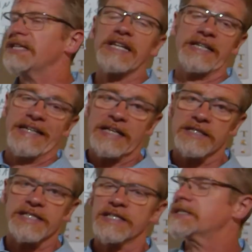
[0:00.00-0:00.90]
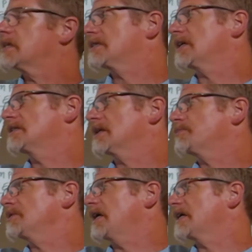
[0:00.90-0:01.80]
analysis said
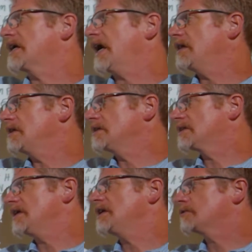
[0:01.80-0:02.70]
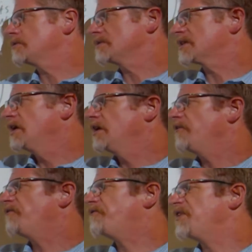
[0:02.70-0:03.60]
something like gallons equals
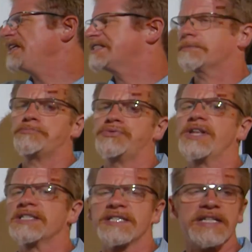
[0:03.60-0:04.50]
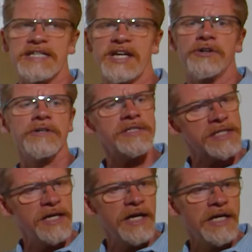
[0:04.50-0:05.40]
feet plus
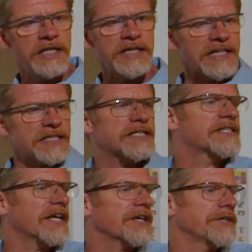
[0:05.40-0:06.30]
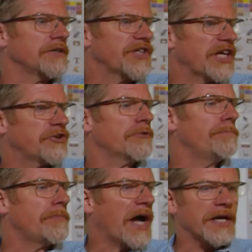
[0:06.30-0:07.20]
years, then that's a signal that your
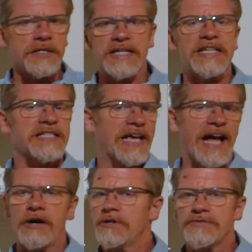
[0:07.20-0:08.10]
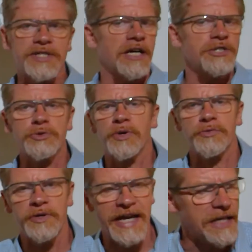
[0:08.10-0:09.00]
model is out of touch with
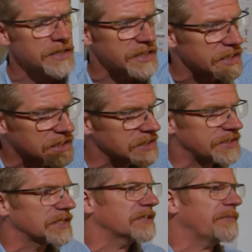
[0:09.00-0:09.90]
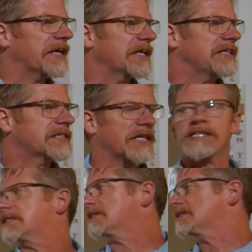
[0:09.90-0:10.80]
reality, because it doesn't make any
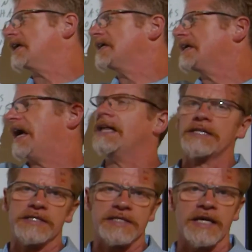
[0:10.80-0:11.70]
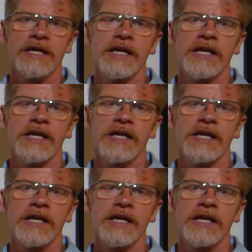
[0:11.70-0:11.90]
sense to say gallons